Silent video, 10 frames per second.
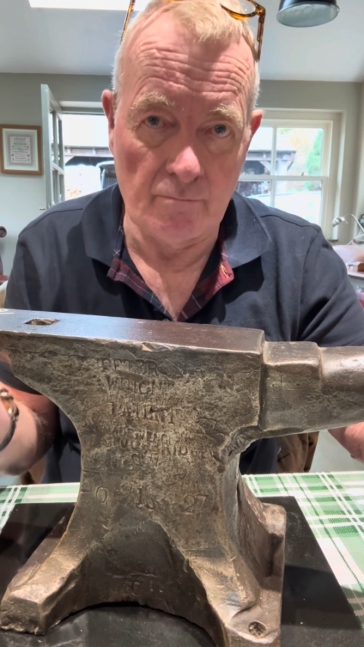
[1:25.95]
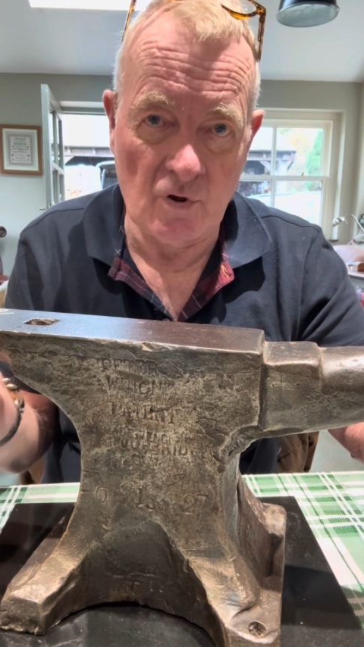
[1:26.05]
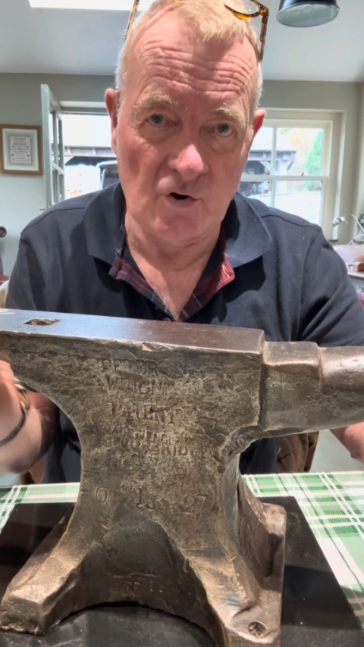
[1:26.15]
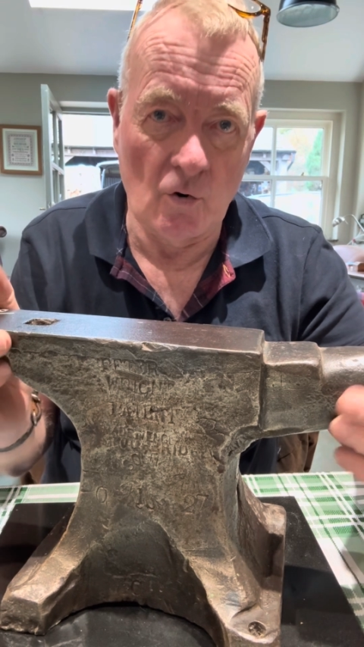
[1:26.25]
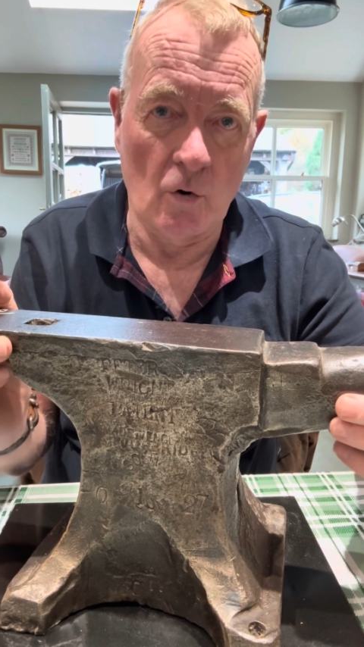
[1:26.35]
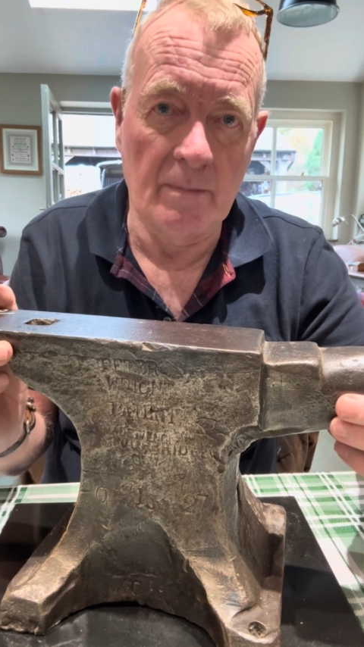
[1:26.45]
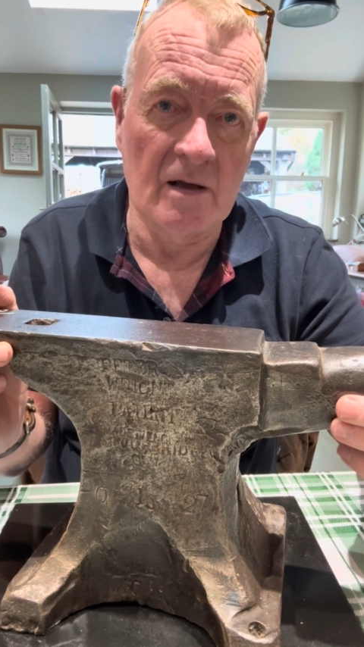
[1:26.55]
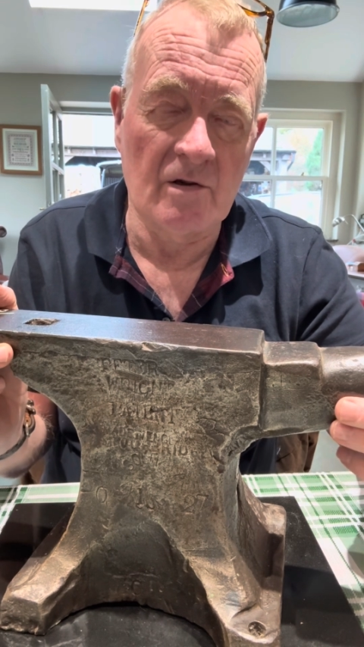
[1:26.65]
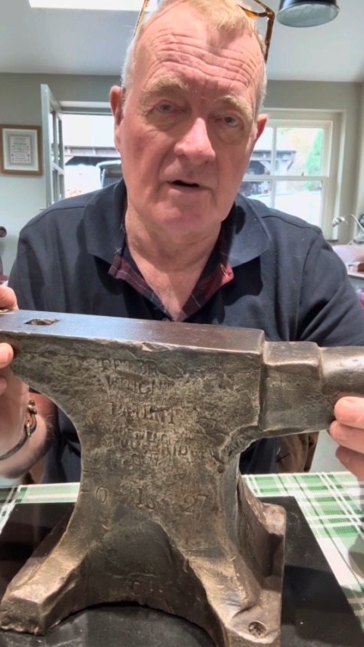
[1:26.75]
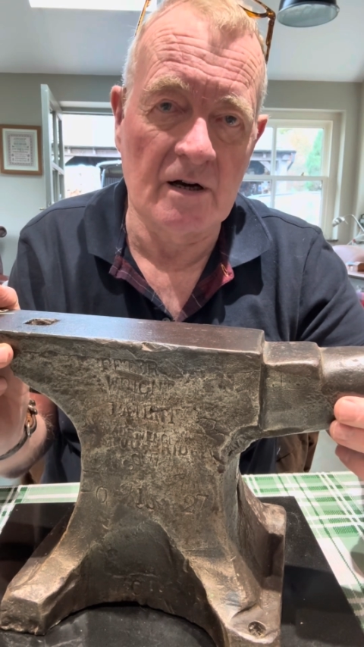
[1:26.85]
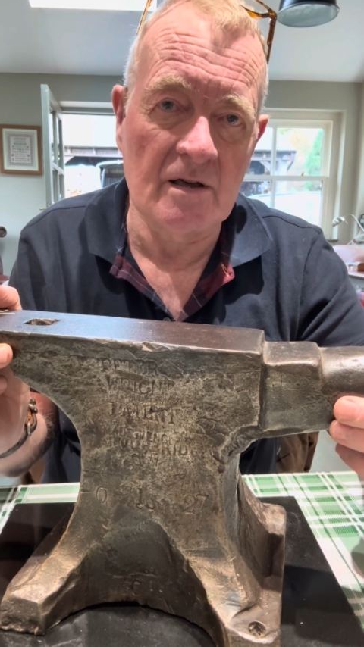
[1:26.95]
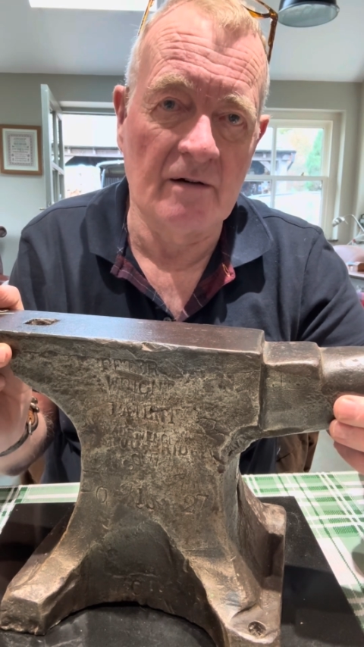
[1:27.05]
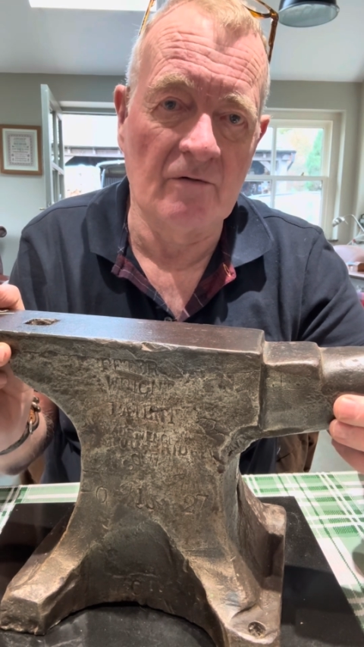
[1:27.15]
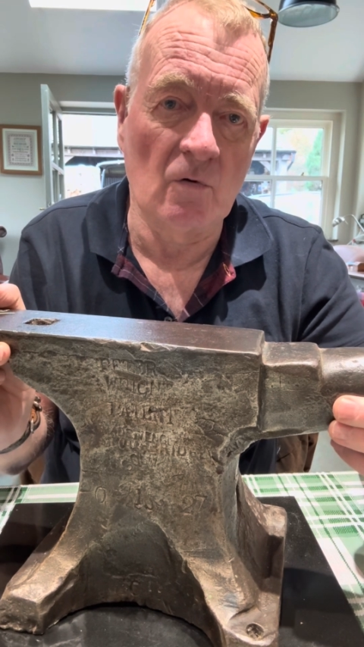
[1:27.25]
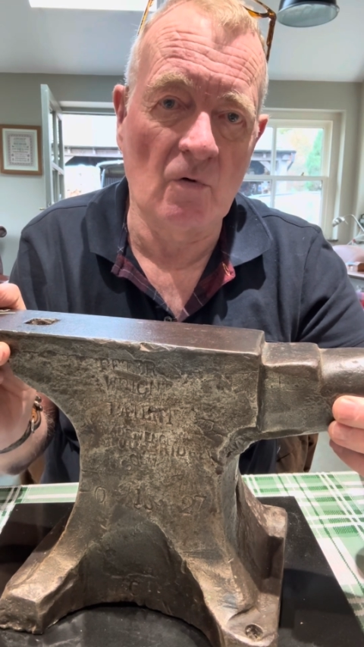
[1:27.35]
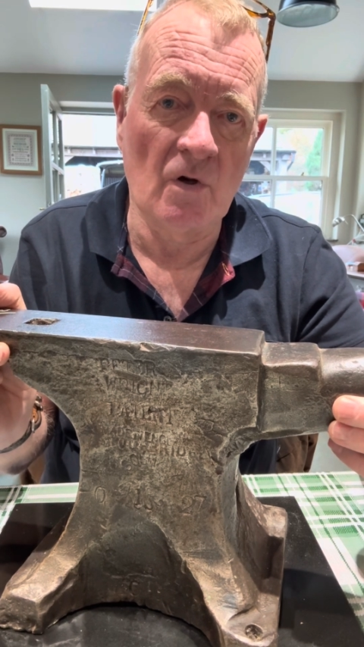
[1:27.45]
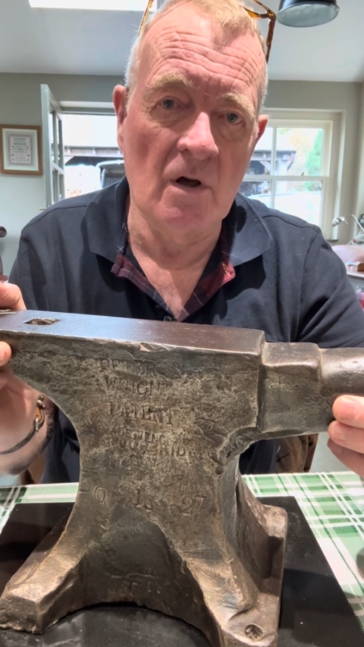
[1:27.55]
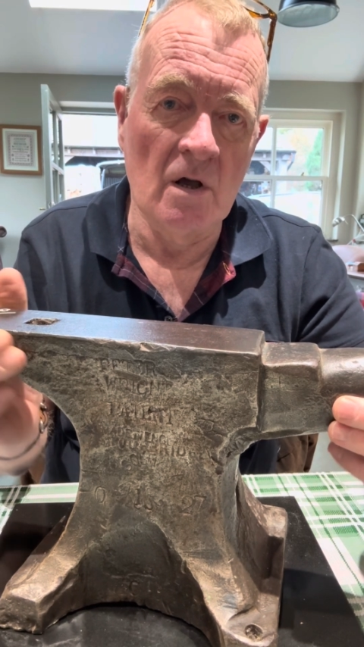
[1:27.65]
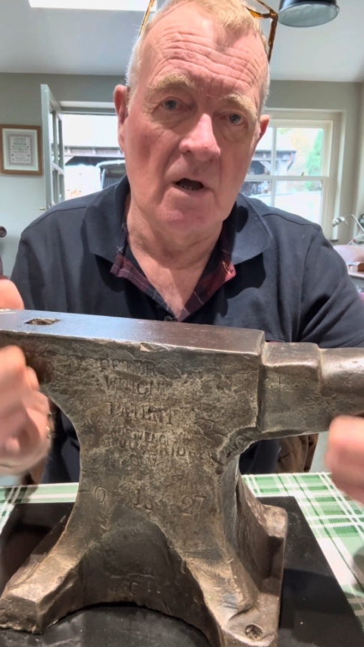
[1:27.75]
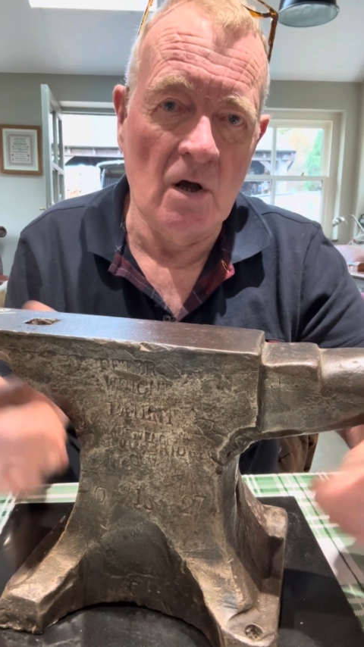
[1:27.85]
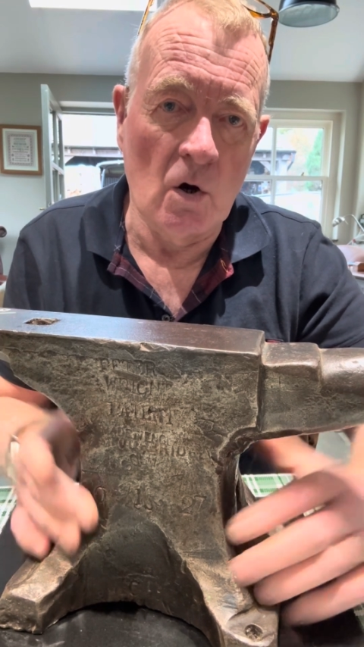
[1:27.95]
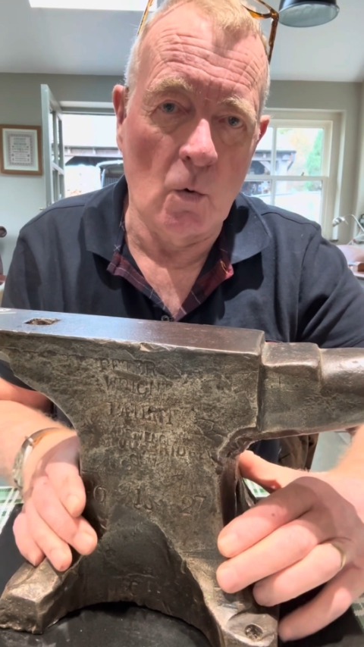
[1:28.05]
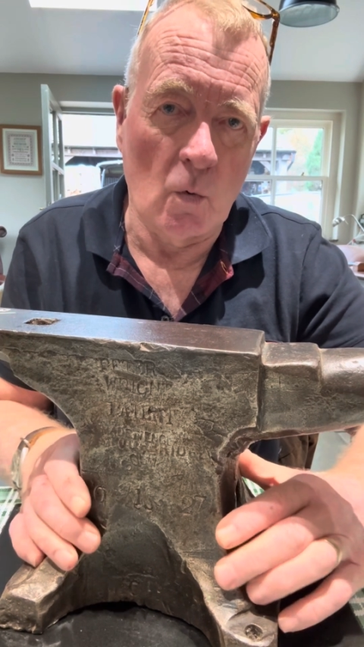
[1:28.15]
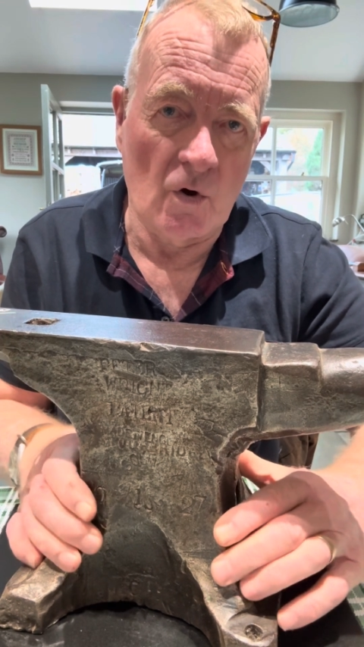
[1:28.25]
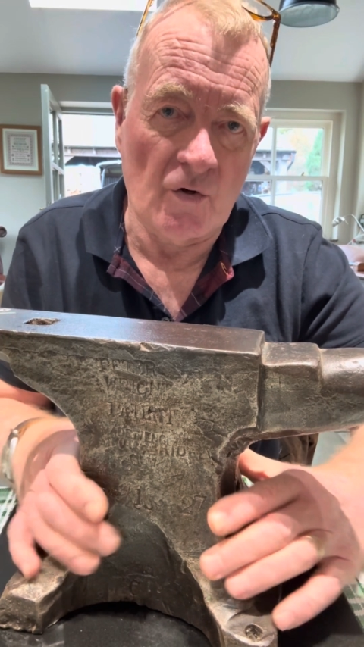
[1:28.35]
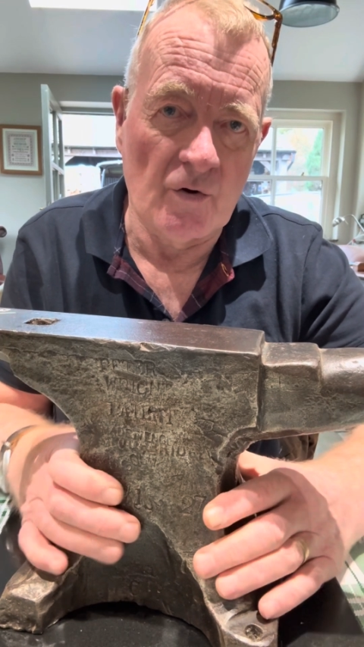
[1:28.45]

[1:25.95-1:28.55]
stroke Peter Wright anvils was